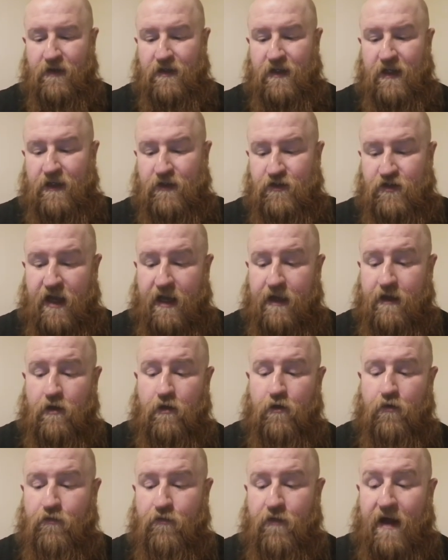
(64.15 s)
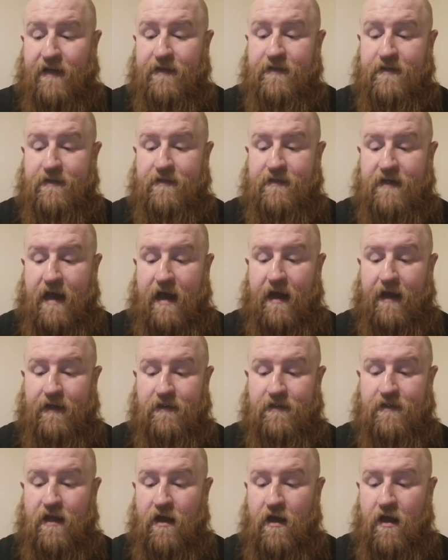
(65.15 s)
DJ who
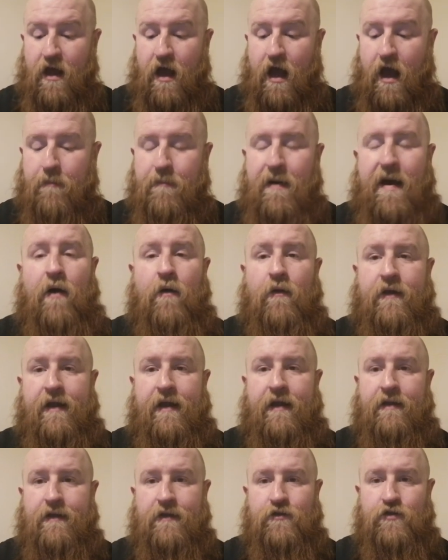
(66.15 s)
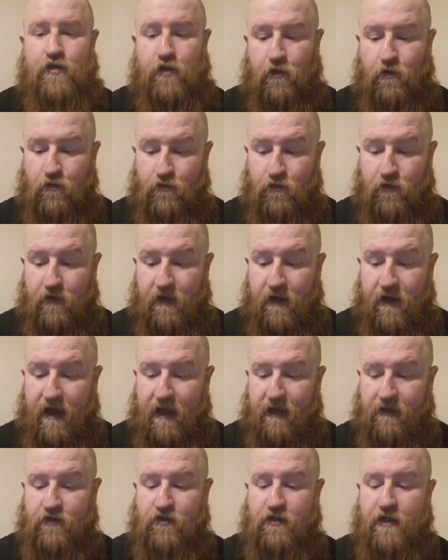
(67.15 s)
fantasised about killing children
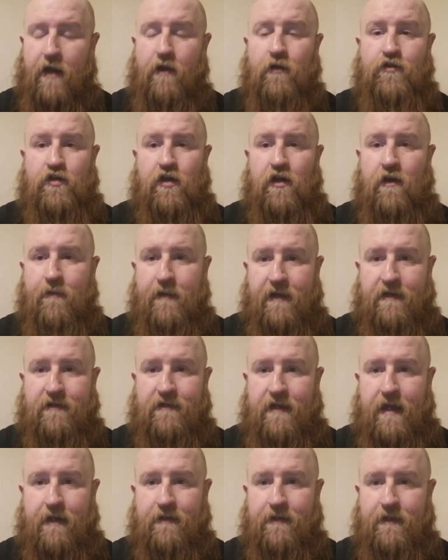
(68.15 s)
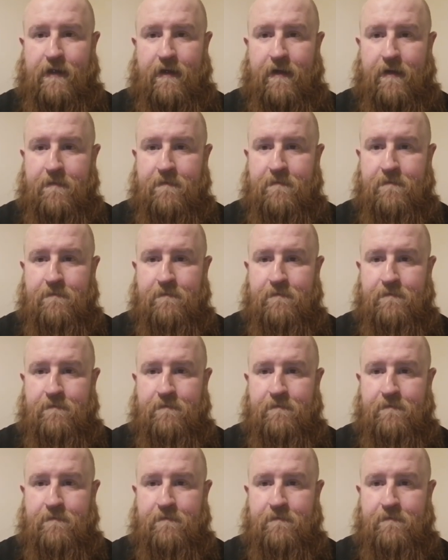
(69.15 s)
has jail term extended.